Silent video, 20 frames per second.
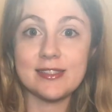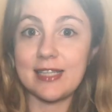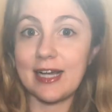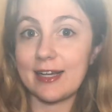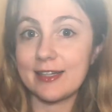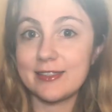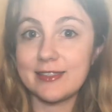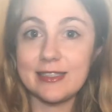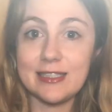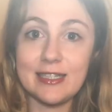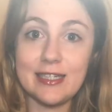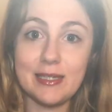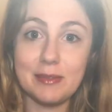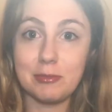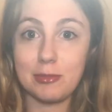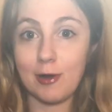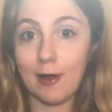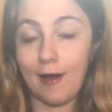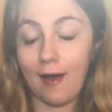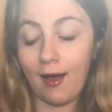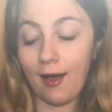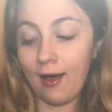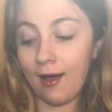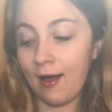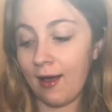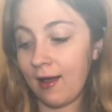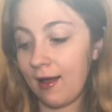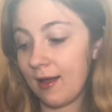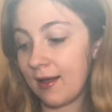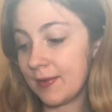sexy
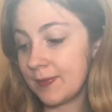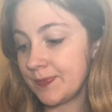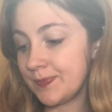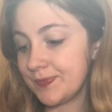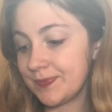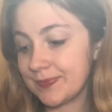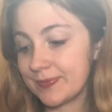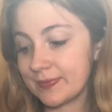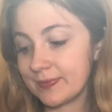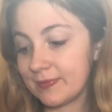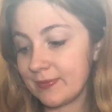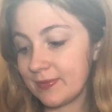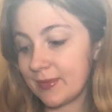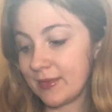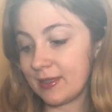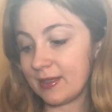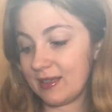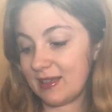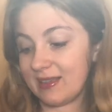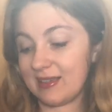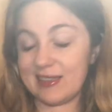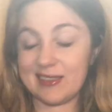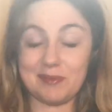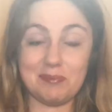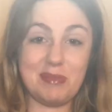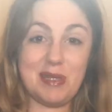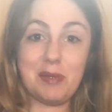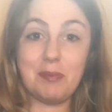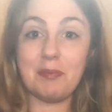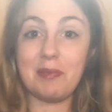bra, a
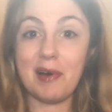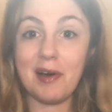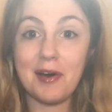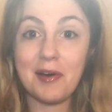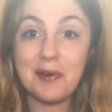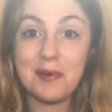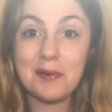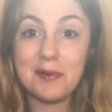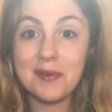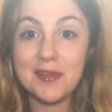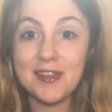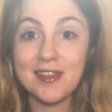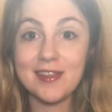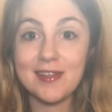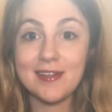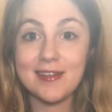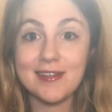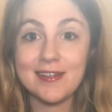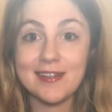bit of both?